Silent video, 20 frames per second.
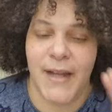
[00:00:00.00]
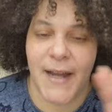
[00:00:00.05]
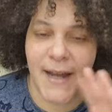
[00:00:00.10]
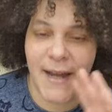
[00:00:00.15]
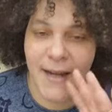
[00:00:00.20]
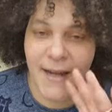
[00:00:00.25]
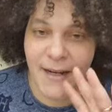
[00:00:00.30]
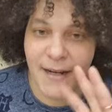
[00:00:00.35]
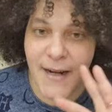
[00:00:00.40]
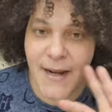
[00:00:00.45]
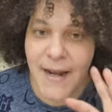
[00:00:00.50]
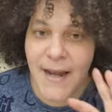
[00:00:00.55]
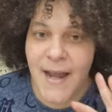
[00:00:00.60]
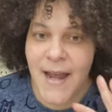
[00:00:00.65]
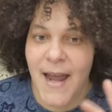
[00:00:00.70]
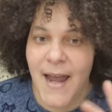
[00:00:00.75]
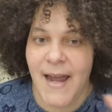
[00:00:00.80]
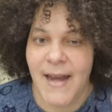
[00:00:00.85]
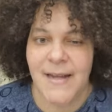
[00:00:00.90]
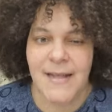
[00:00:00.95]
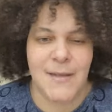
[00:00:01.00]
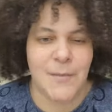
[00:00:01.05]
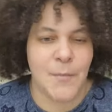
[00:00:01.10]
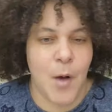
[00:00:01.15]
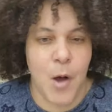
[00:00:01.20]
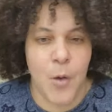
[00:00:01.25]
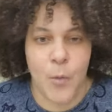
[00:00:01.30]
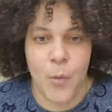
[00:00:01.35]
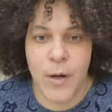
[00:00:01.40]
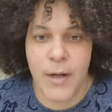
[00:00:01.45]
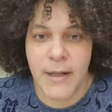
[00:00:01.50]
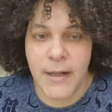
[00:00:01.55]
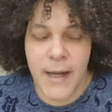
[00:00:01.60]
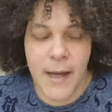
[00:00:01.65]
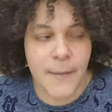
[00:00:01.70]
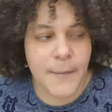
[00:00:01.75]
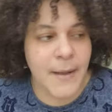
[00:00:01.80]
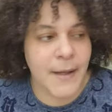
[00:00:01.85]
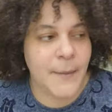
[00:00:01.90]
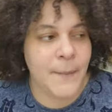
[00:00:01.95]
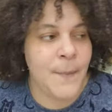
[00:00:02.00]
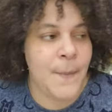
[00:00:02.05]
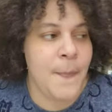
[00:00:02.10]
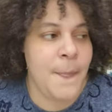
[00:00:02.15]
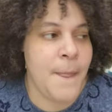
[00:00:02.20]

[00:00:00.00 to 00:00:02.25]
and a small one coming.